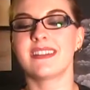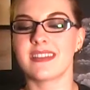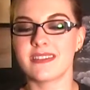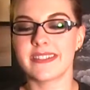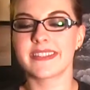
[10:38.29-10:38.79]

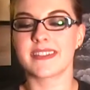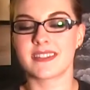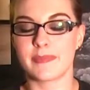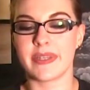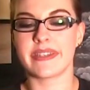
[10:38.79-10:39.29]
There's
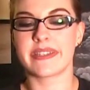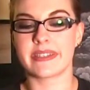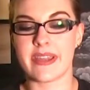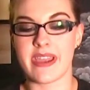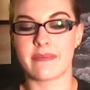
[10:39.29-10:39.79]
gonna be
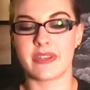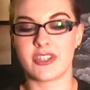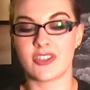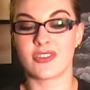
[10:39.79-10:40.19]
some damage.